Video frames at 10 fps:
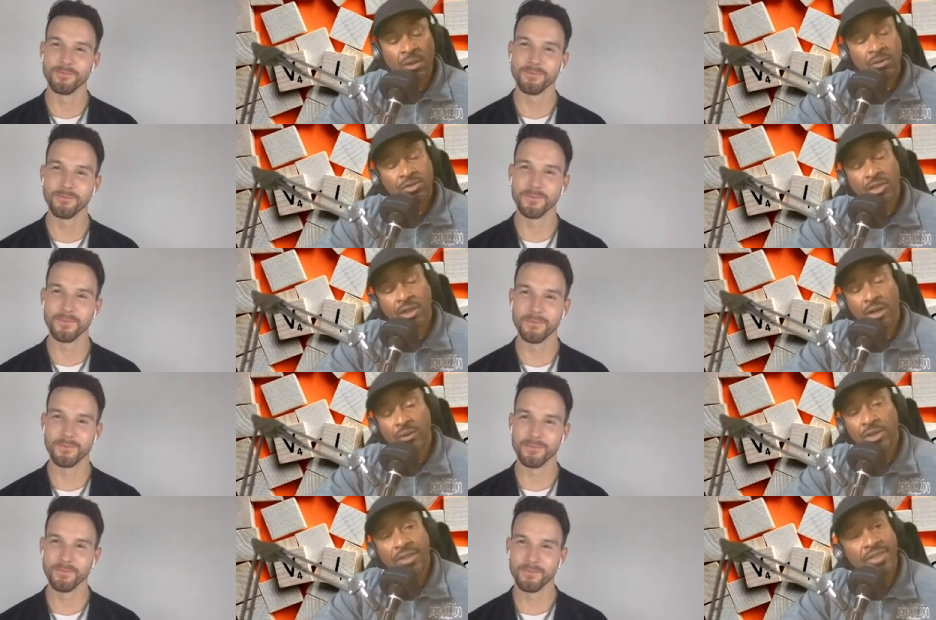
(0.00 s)
Speaker 1: Well, sir, I want
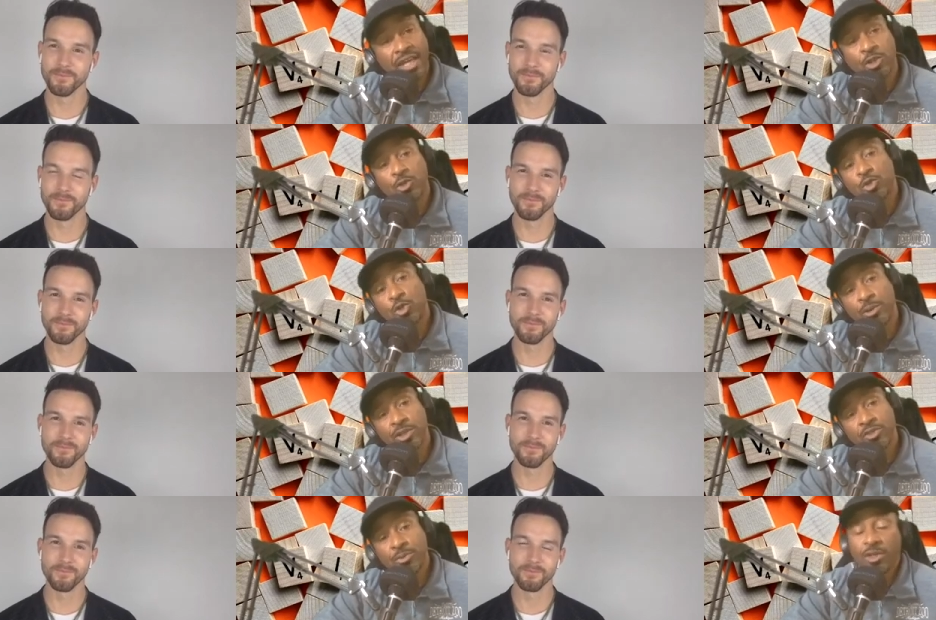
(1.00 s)
to thank you so much
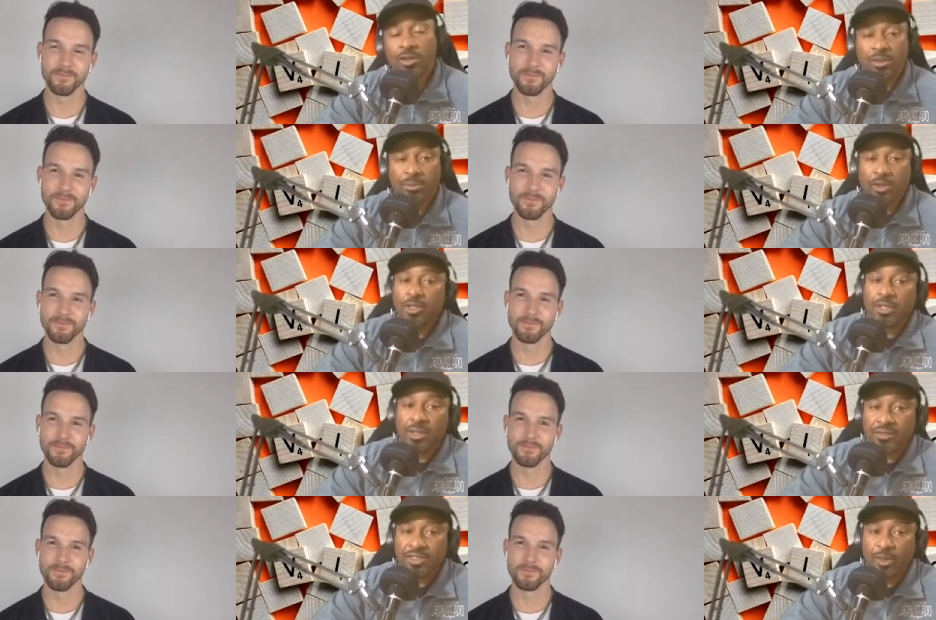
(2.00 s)
for being on the Billionaire
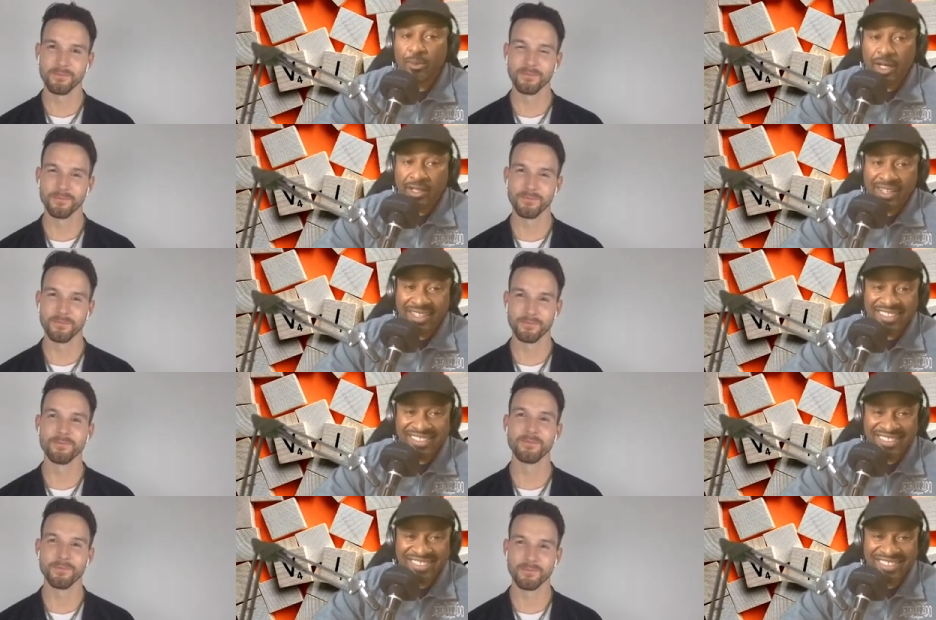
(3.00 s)
Lifestyle Podcast.
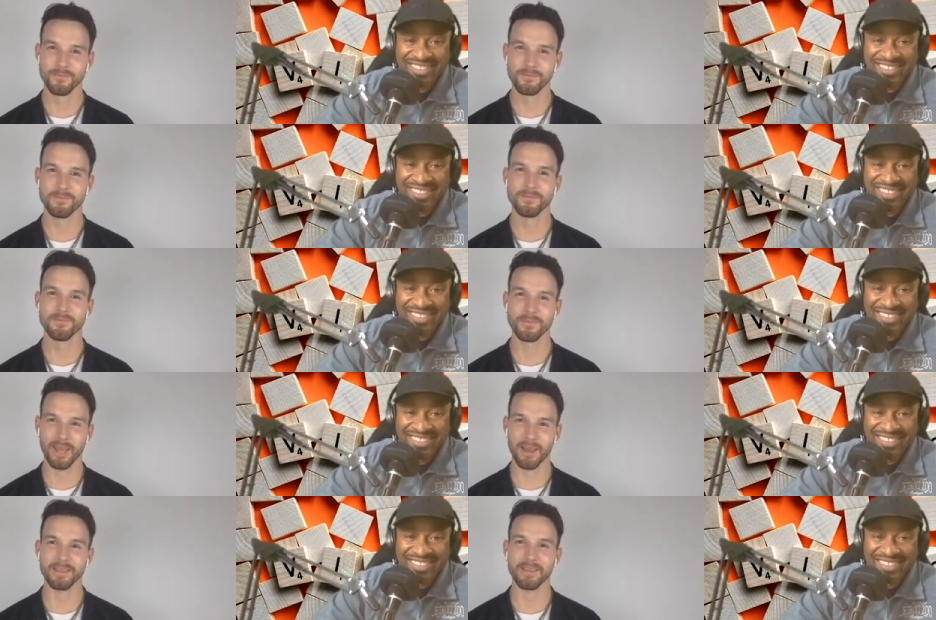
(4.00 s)

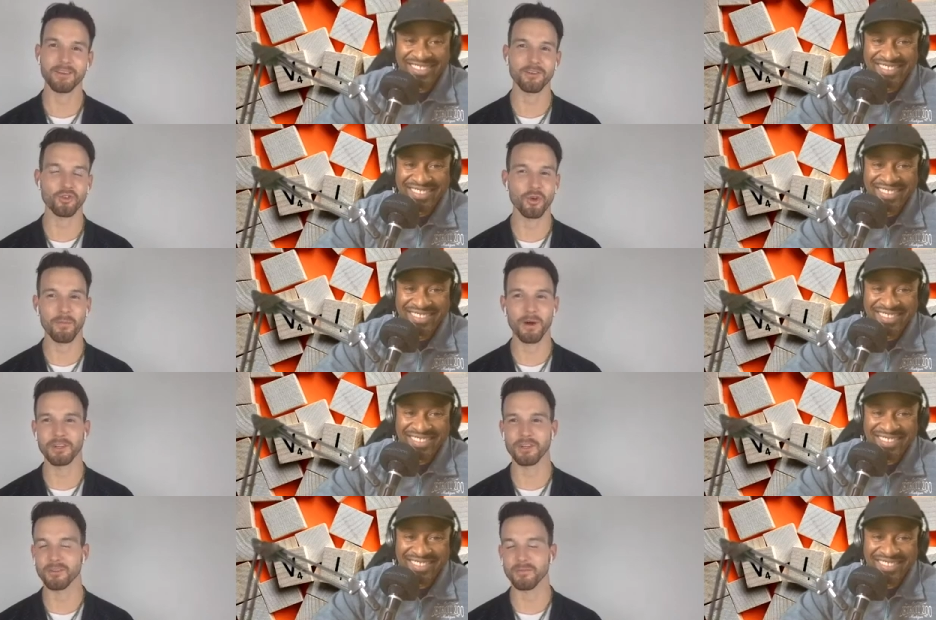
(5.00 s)
Speaker 2: Yeah, thank you so
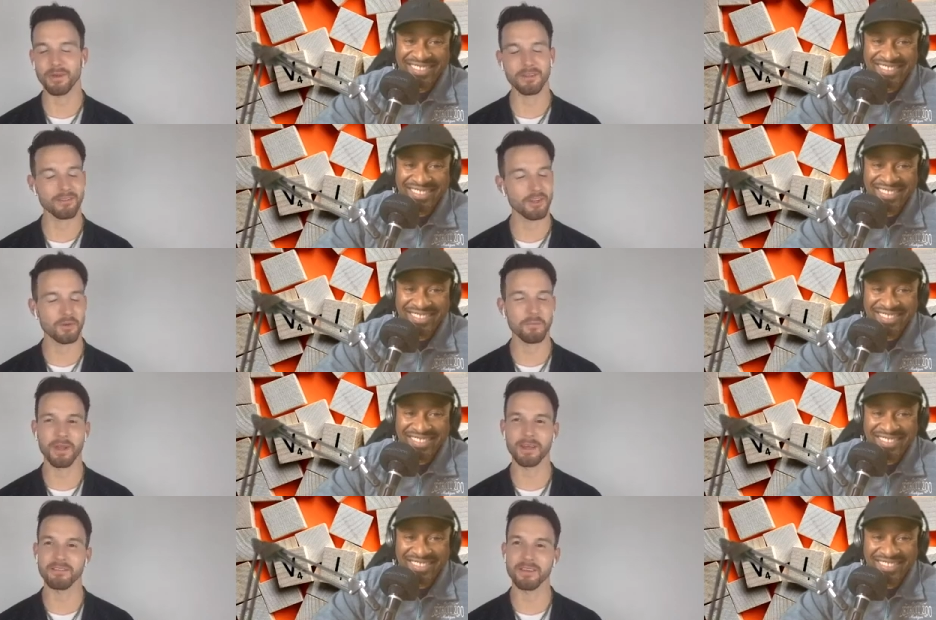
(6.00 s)
much. It's been such a
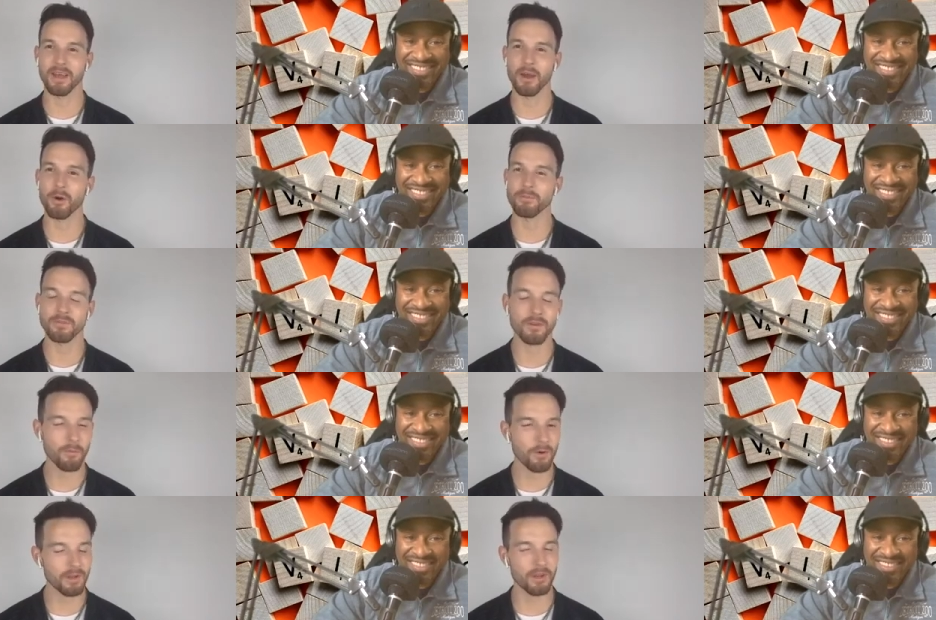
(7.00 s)
blessing. I hope
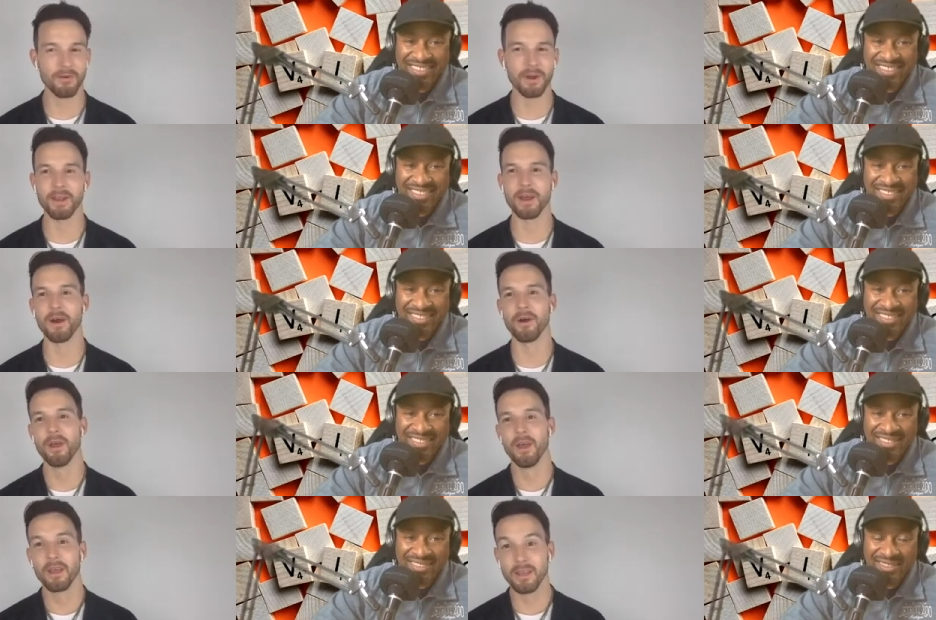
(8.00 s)
someone here right now
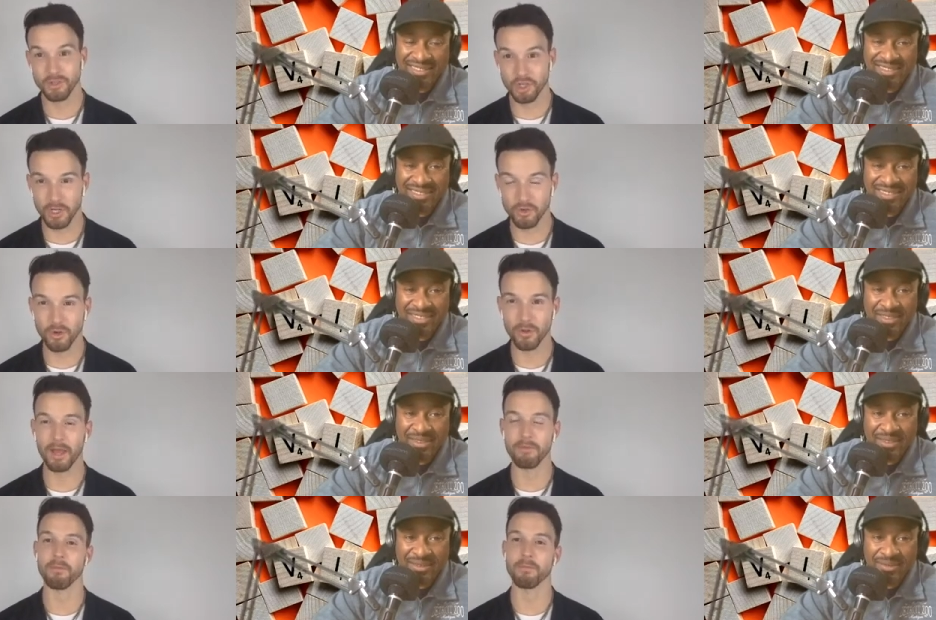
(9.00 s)
can change their
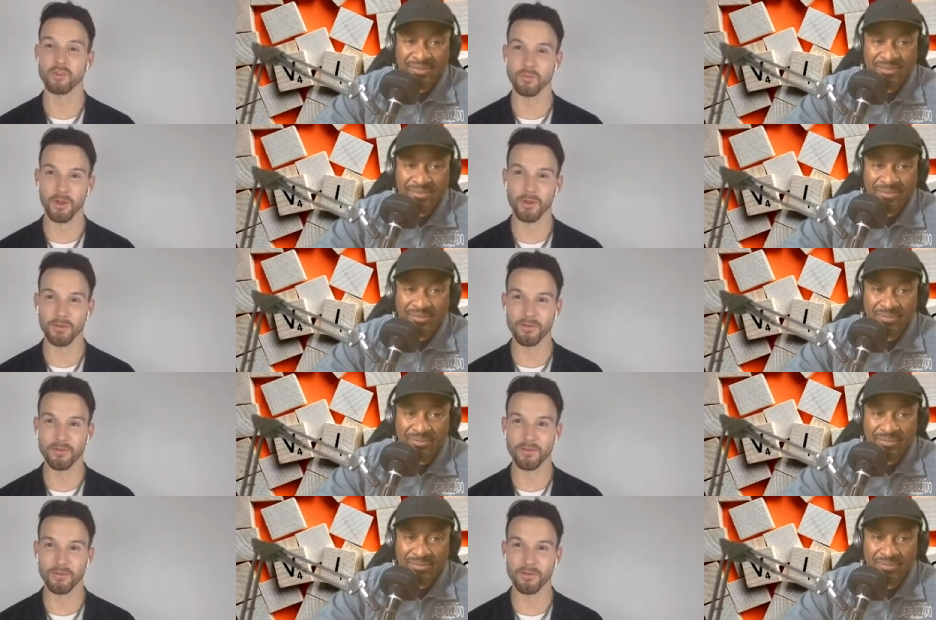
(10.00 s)
life from these small little